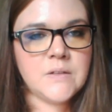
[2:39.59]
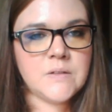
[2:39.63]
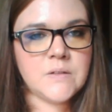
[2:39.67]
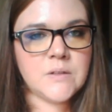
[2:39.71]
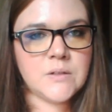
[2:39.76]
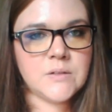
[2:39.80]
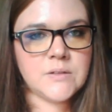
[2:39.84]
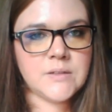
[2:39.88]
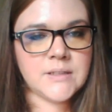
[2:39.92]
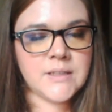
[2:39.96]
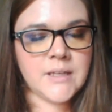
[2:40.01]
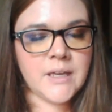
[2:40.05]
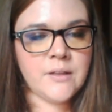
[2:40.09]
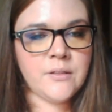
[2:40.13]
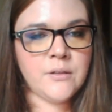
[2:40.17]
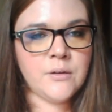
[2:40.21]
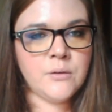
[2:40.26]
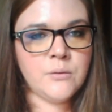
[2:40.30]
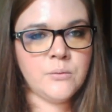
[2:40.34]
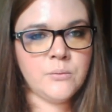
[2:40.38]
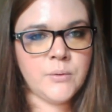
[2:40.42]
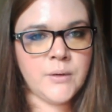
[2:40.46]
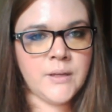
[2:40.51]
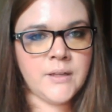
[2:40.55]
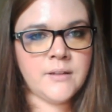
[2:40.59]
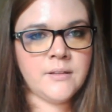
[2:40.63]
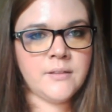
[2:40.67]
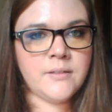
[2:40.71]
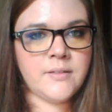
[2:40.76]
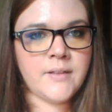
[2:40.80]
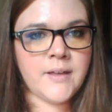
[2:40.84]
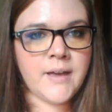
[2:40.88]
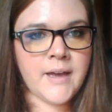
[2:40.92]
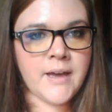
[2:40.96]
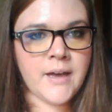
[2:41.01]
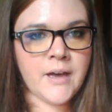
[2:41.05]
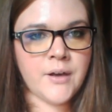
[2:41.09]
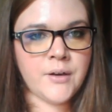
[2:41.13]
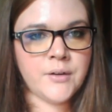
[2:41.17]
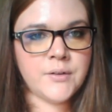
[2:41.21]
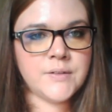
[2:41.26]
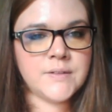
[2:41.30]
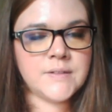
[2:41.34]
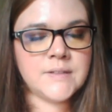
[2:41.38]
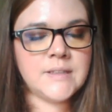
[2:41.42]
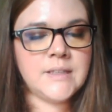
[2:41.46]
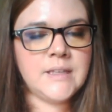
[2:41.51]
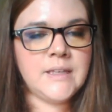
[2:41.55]
So together with the
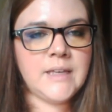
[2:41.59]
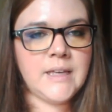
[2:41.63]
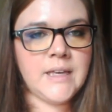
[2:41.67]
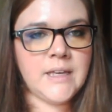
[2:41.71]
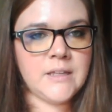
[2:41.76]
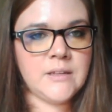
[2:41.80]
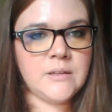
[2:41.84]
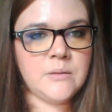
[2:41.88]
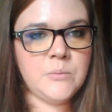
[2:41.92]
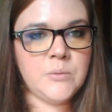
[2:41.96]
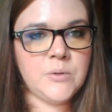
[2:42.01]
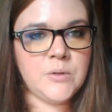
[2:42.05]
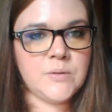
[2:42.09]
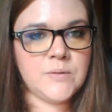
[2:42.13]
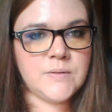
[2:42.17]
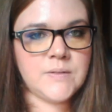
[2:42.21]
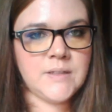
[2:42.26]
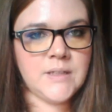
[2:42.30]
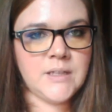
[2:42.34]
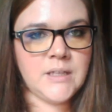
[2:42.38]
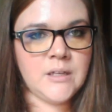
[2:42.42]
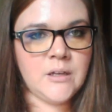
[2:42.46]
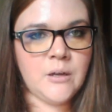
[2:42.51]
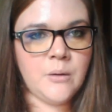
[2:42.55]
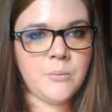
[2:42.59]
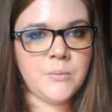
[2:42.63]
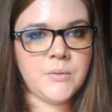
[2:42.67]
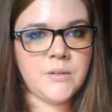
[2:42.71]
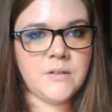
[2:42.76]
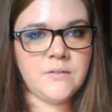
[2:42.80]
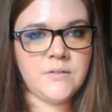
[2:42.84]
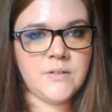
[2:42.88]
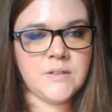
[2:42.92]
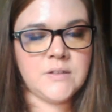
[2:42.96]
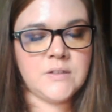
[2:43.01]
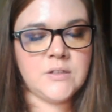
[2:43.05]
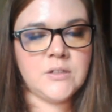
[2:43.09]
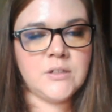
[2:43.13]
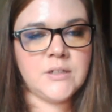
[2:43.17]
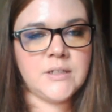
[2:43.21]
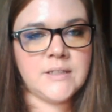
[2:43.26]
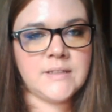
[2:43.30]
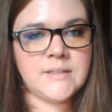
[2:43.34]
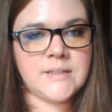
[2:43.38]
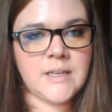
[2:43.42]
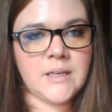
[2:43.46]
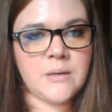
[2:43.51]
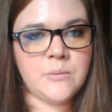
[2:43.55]
house and the museum, the visitor
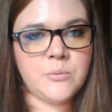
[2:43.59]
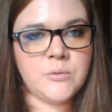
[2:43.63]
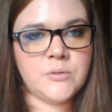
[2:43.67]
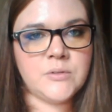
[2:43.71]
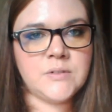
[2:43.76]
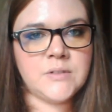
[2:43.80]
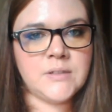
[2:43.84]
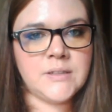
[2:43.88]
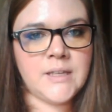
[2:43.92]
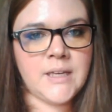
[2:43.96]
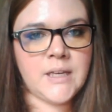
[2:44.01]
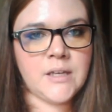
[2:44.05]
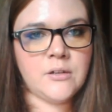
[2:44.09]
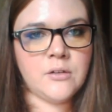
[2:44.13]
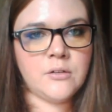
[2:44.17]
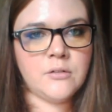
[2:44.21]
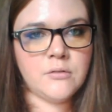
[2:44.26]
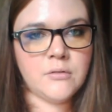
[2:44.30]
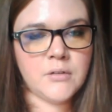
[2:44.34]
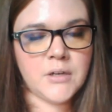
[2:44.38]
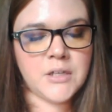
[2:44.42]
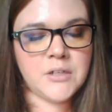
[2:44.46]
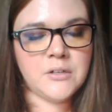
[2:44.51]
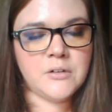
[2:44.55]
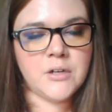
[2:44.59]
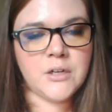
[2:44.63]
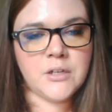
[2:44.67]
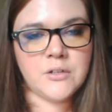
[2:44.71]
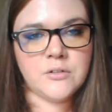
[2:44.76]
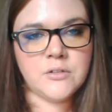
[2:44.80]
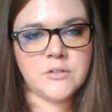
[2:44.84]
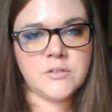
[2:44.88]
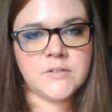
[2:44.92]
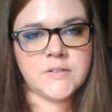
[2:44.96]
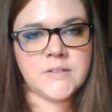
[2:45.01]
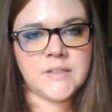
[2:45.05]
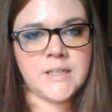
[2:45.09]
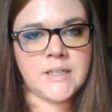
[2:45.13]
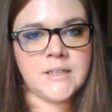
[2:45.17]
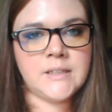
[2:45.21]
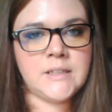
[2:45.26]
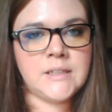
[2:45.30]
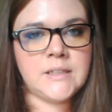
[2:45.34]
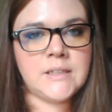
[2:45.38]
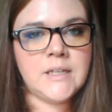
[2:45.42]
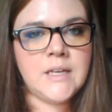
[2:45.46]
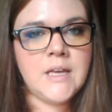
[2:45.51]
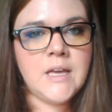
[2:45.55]
is able to gain a greater
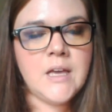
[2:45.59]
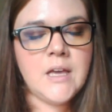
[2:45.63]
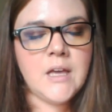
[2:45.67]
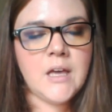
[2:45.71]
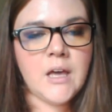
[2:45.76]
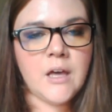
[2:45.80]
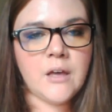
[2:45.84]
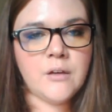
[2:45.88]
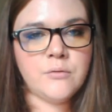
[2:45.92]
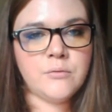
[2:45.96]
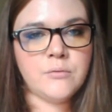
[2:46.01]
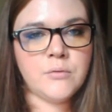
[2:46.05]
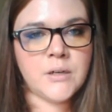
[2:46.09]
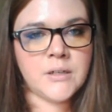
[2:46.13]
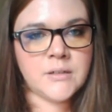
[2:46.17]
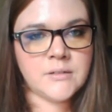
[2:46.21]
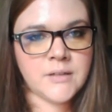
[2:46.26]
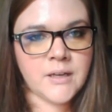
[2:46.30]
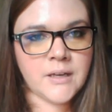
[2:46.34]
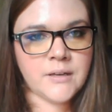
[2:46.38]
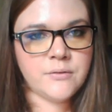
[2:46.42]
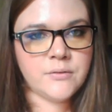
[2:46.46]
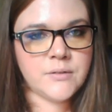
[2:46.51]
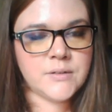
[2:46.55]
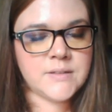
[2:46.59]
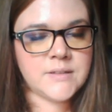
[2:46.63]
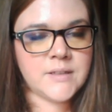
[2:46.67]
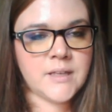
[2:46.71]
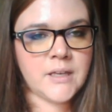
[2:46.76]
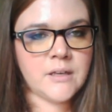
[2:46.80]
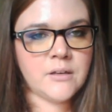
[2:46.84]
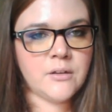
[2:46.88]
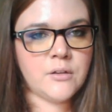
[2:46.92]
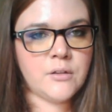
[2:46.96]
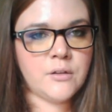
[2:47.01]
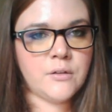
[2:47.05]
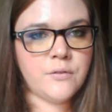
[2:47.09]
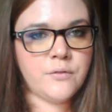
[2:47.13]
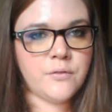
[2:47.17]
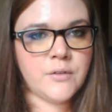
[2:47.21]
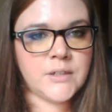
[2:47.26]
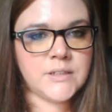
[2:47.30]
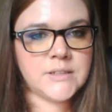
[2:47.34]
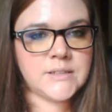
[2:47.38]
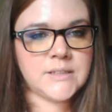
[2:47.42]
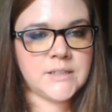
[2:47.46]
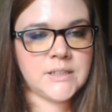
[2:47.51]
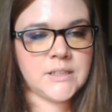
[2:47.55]
understanding of what life was like on the
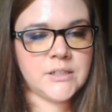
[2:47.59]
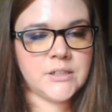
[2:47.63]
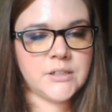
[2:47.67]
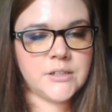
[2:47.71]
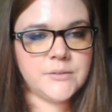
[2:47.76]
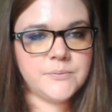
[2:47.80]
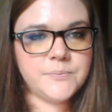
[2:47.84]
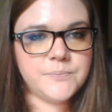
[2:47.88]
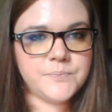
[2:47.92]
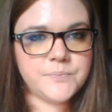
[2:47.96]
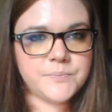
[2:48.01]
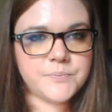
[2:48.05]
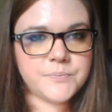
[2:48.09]
frontier.